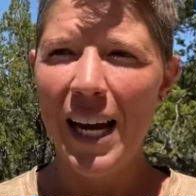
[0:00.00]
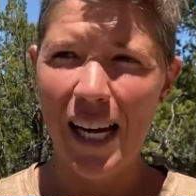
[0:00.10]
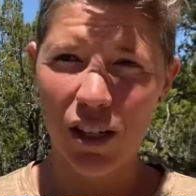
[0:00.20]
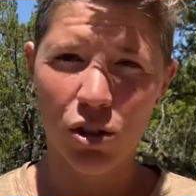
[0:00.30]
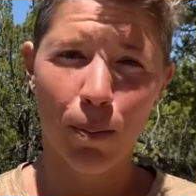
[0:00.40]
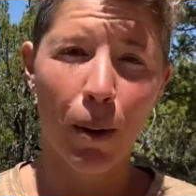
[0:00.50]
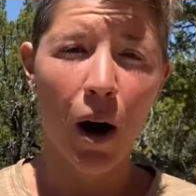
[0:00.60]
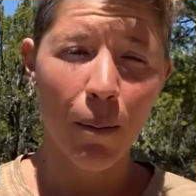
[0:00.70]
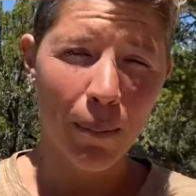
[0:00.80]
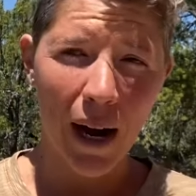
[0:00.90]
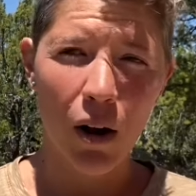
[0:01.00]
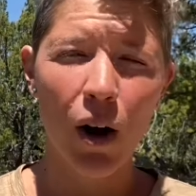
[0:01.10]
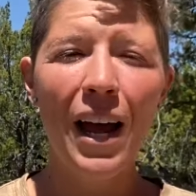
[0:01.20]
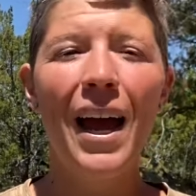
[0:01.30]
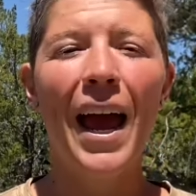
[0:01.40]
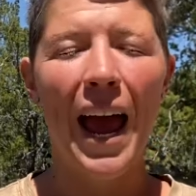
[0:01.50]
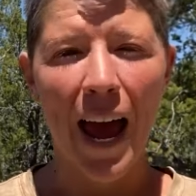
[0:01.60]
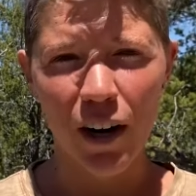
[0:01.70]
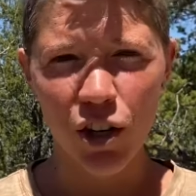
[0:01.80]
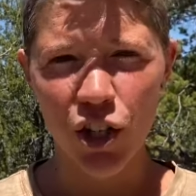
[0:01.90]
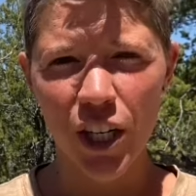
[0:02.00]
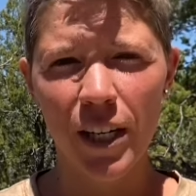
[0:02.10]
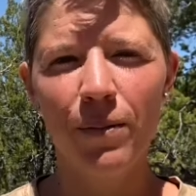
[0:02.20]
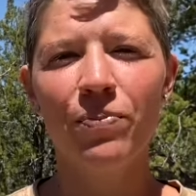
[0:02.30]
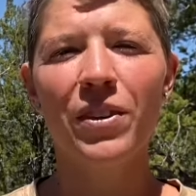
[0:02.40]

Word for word: is to pump out energy,